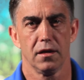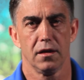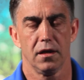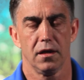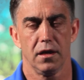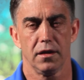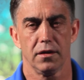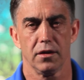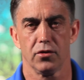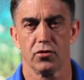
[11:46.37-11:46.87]

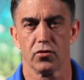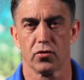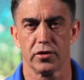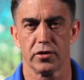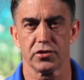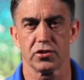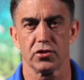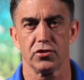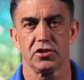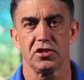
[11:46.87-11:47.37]
And the
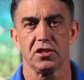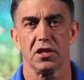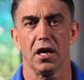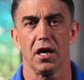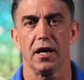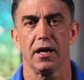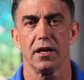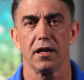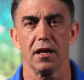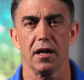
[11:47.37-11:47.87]
doors are
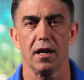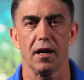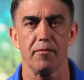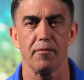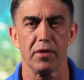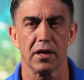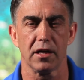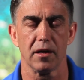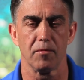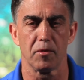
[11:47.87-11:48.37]
shut, and I
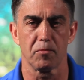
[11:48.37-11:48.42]
become a